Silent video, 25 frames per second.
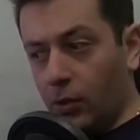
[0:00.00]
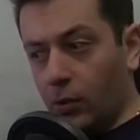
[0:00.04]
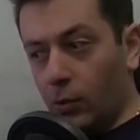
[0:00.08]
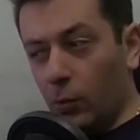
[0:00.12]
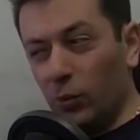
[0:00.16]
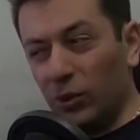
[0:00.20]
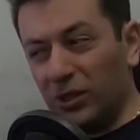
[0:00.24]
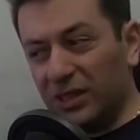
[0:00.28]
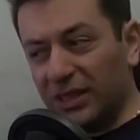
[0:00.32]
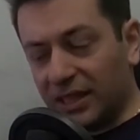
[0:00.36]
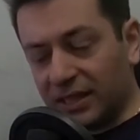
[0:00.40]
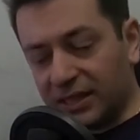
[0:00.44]

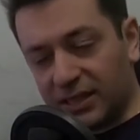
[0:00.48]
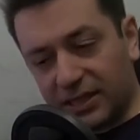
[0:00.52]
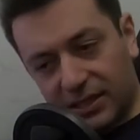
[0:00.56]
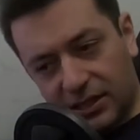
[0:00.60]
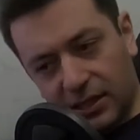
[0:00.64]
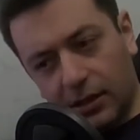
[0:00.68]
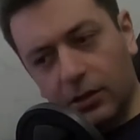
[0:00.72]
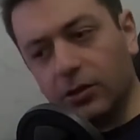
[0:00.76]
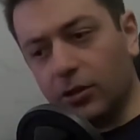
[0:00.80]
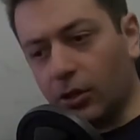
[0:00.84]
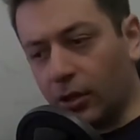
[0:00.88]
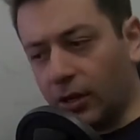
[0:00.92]
which I
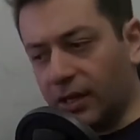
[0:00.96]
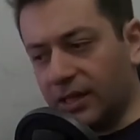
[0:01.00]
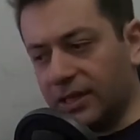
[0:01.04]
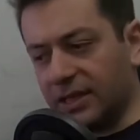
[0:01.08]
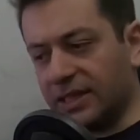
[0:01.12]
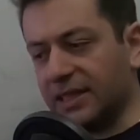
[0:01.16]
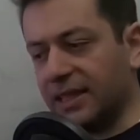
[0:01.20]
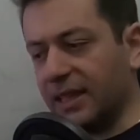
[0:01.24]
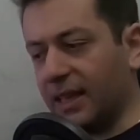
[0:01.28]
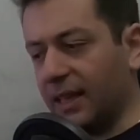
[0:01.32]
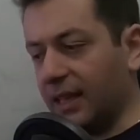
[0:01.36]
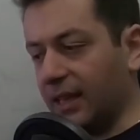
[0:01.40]
still don't
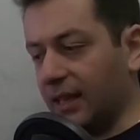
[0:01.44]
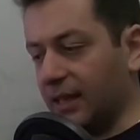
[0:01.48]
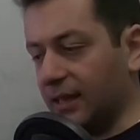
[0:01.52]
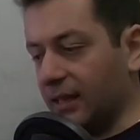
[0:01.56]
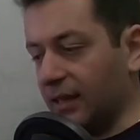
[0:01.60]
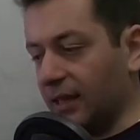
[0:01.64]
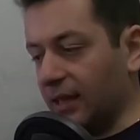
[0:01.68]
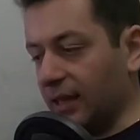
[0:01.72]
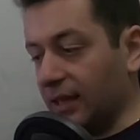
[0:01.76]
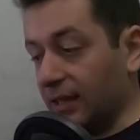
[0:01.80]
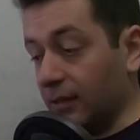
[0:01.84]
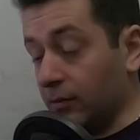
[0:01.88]

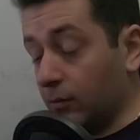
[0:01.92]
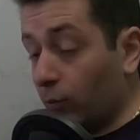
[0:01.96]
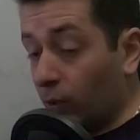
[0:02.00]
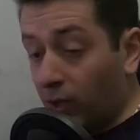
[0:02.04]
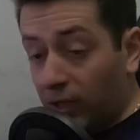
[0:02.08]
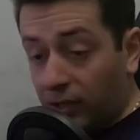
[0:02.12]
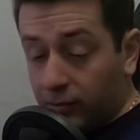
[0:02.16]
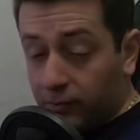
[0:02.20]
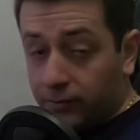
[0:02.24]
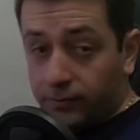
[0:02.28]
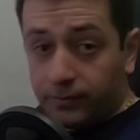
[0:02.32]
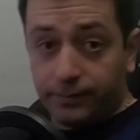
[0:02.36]
understand. And
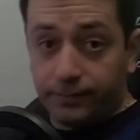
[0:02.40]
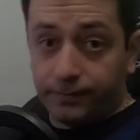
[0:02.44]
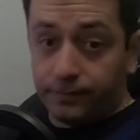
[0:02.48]
well,